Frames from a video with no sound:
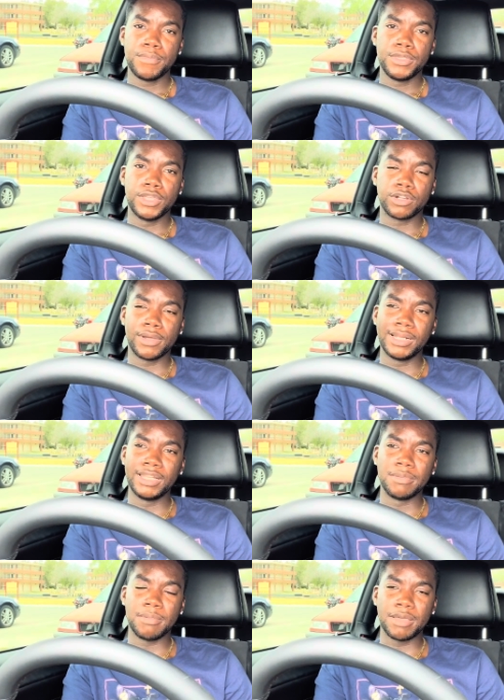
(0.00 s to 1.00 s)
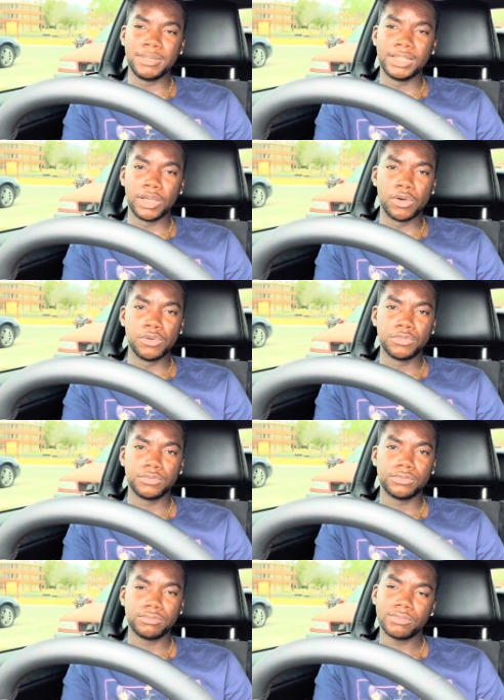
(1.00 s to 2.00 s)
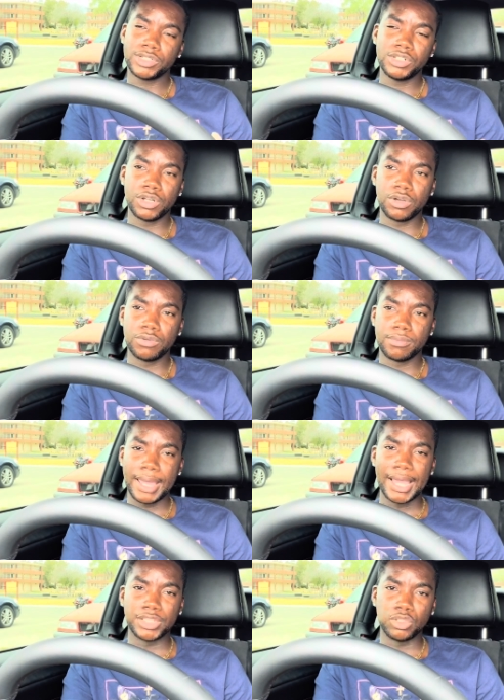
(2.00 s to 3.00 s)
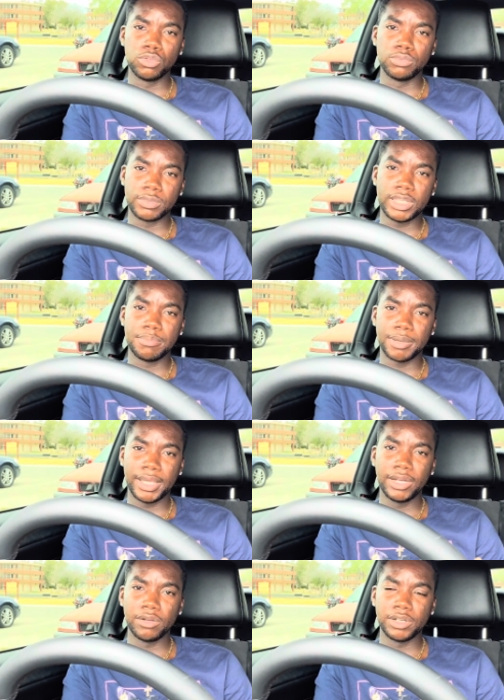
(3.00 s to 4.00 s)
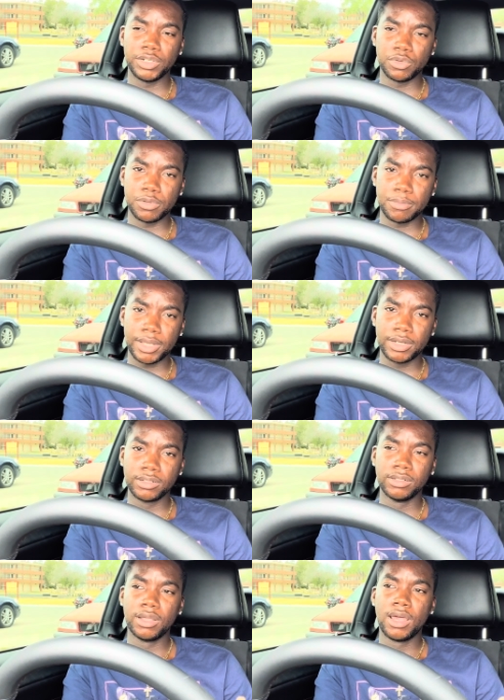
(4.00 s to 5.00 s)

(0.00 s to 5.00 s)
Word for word: your credit limit might be low, but you know, as you keep paying on it, doing better,